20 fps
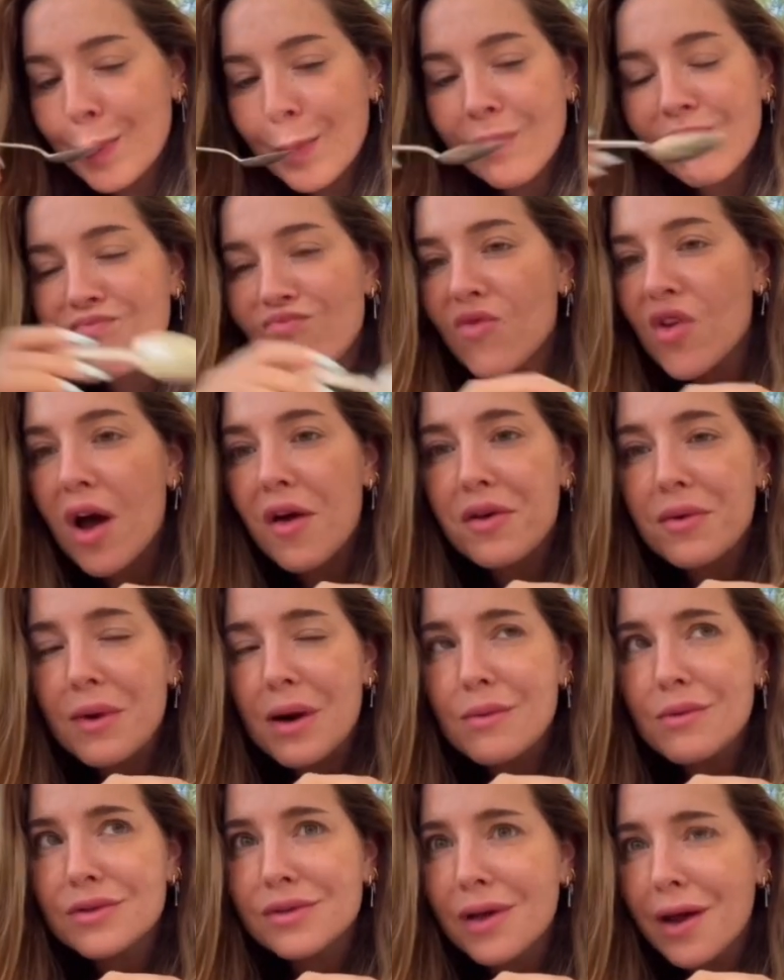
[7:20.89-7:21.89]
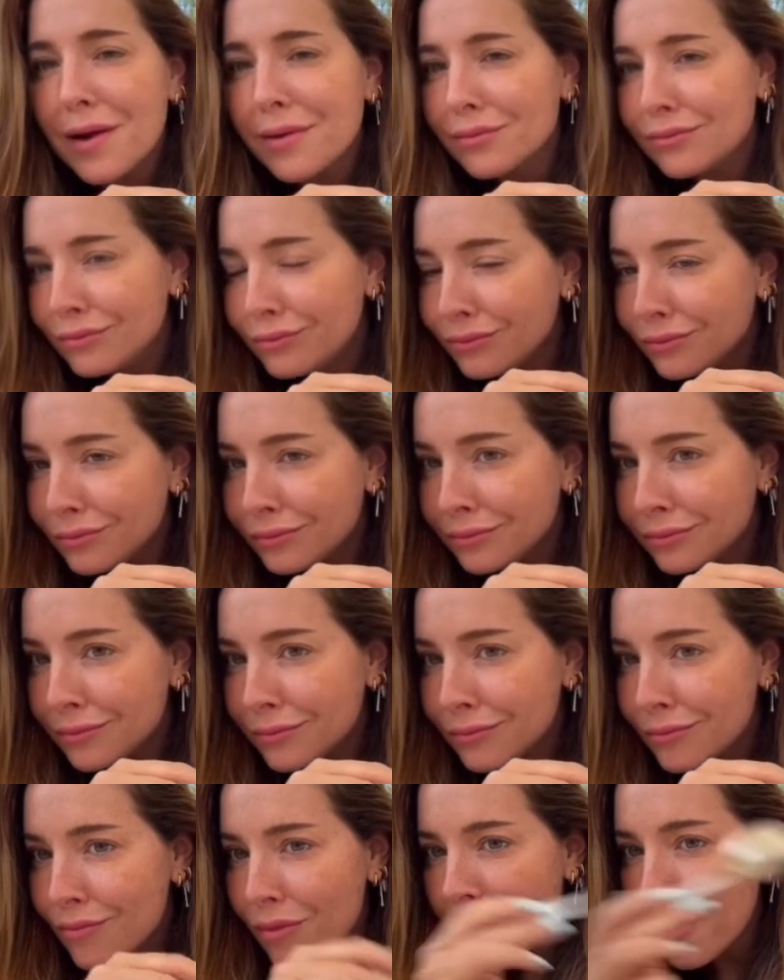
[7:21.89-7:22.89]
And the other one was like,
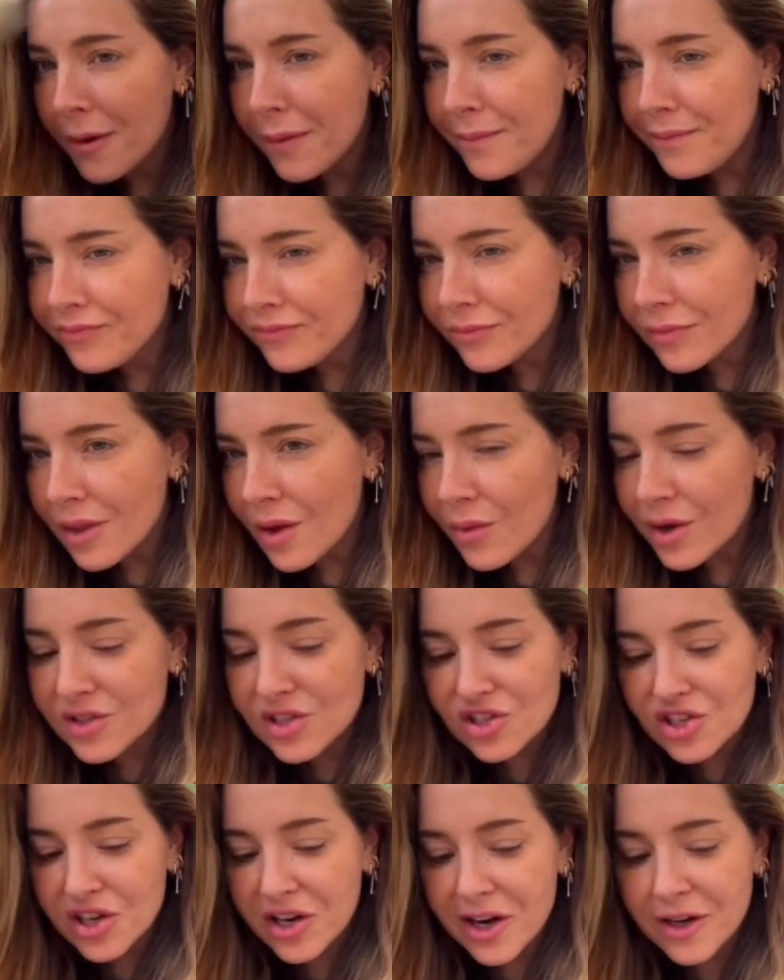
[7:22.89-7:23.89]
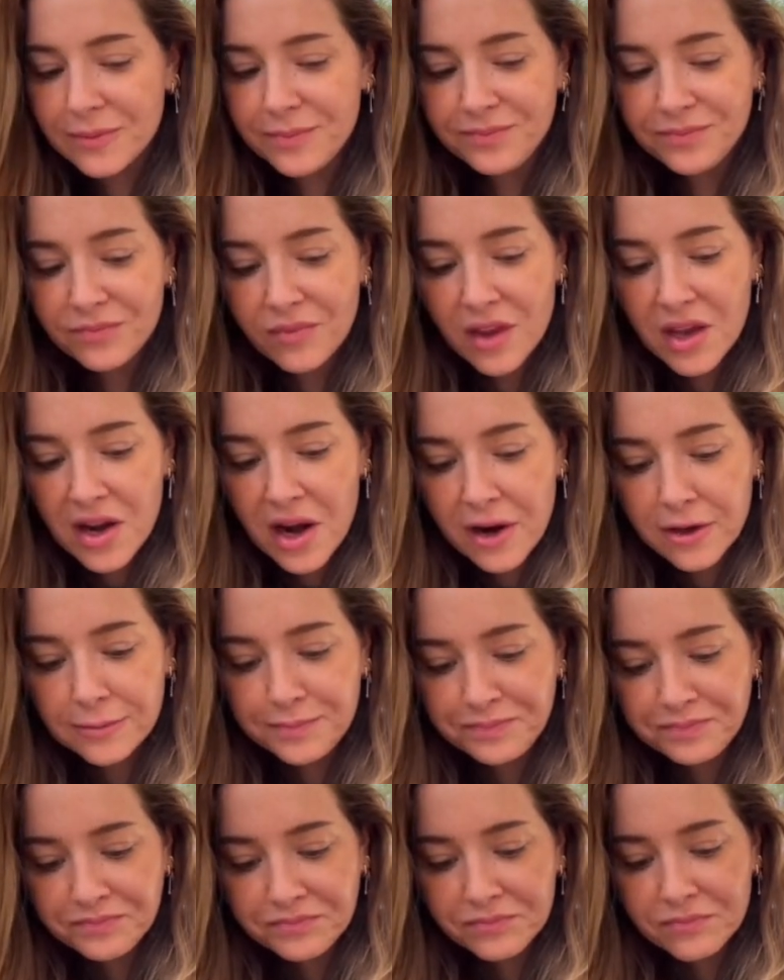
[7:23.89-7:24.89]
where's the sugar, you know?
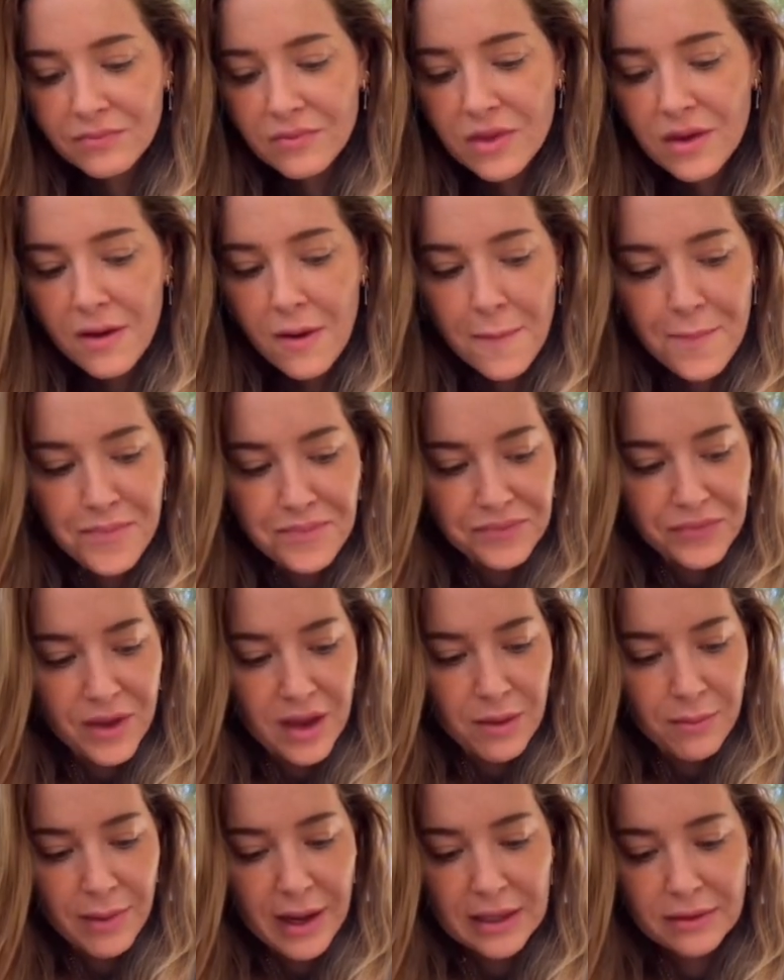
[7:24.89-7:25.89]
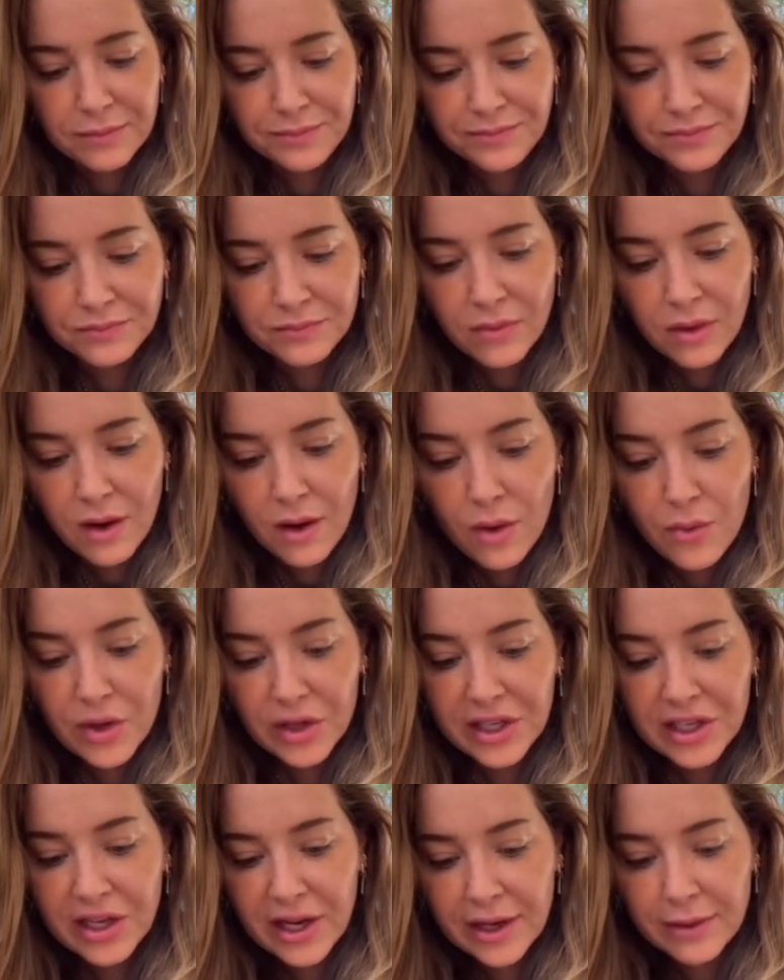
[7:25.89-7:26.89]
But really
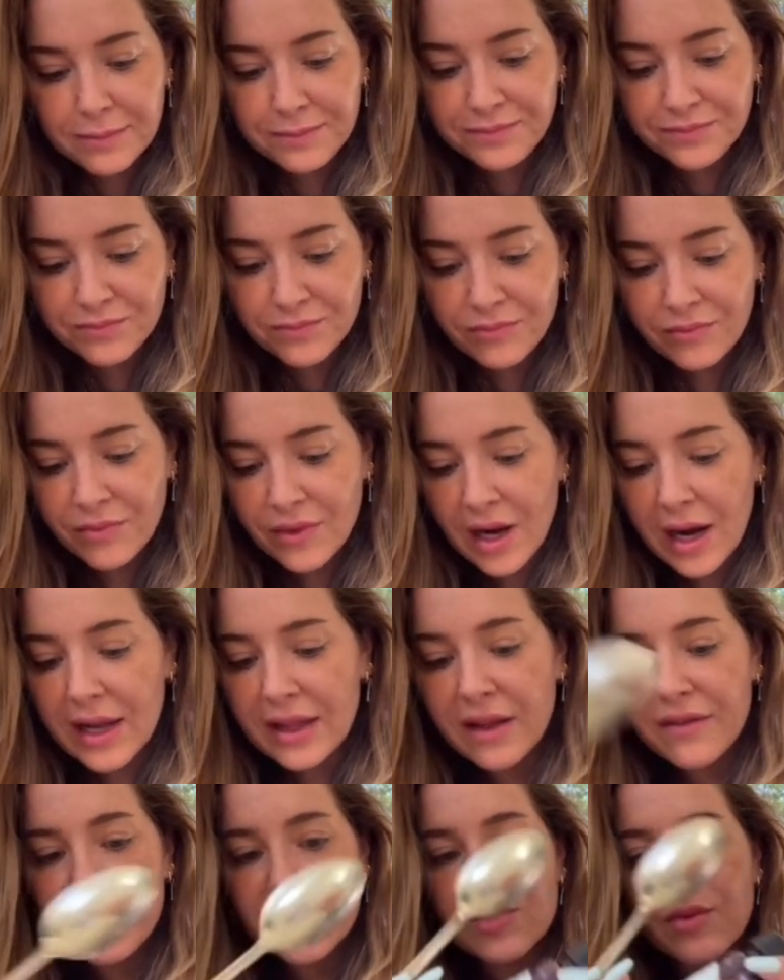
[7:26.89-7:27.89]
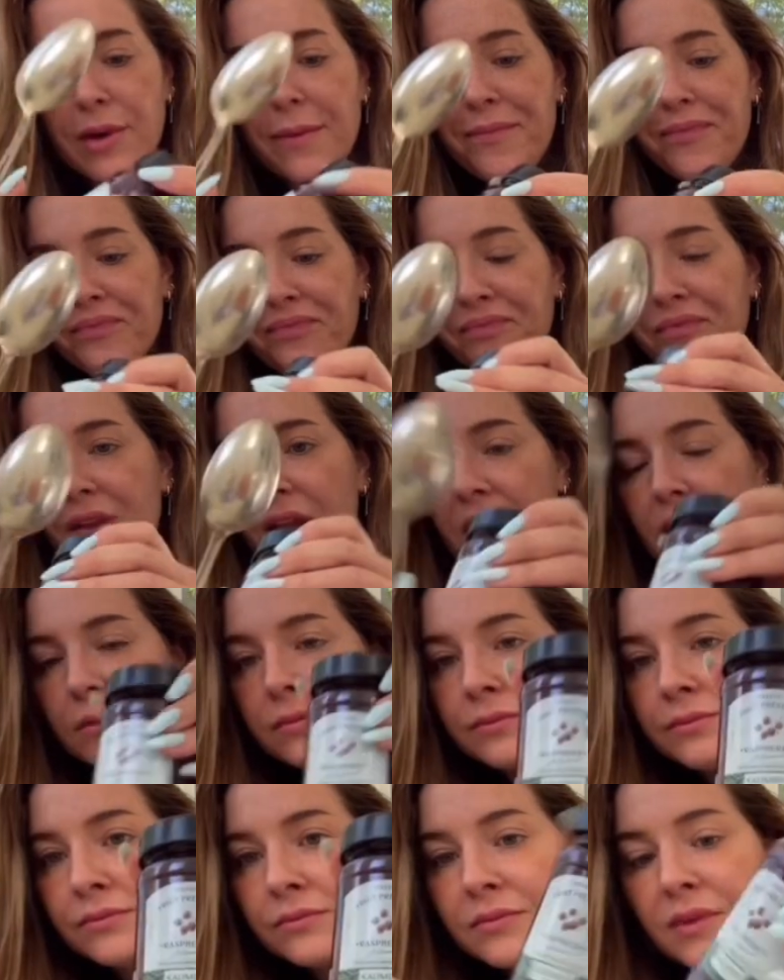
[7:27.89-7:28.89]
good. I love this one.
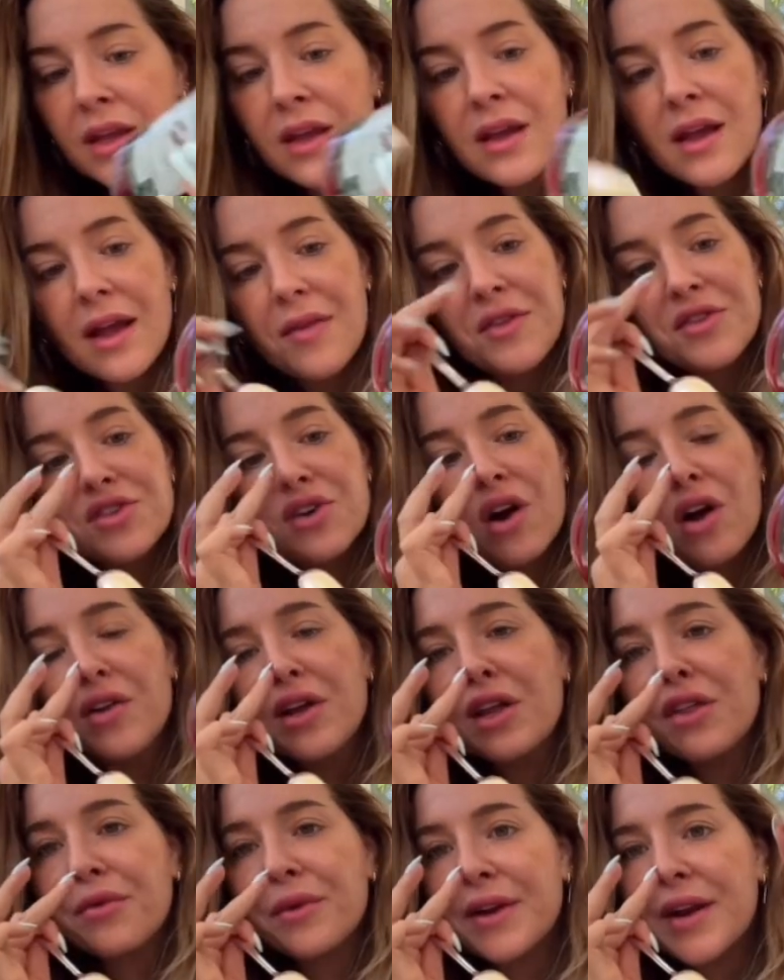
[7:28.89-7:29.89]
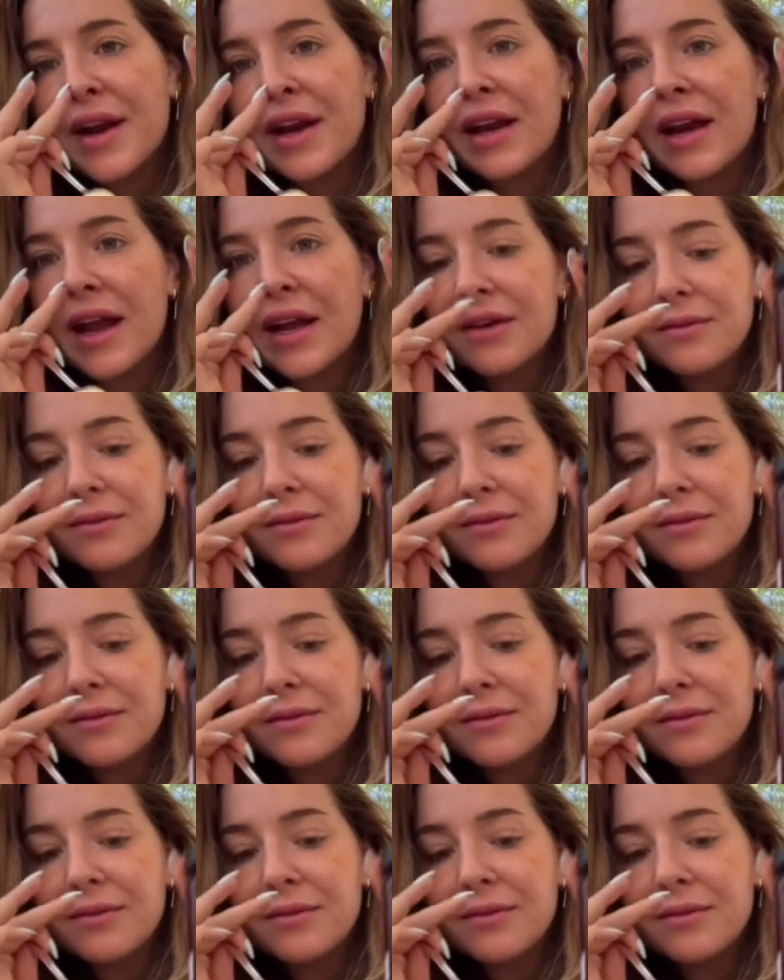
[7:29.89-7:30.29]
And these are all like $3.99.